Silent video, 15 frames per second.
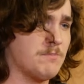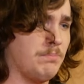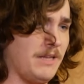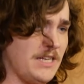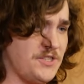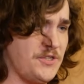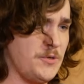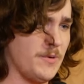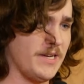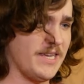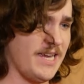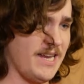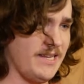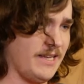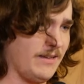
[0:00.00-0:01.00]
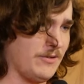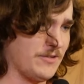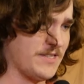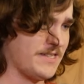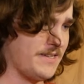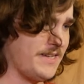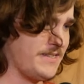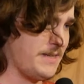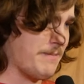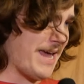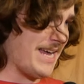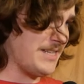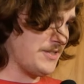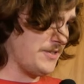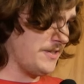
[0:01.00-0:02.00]
Bless you again, you little sneezy
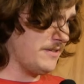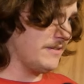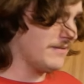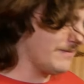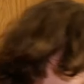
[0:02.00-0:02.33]
bastard.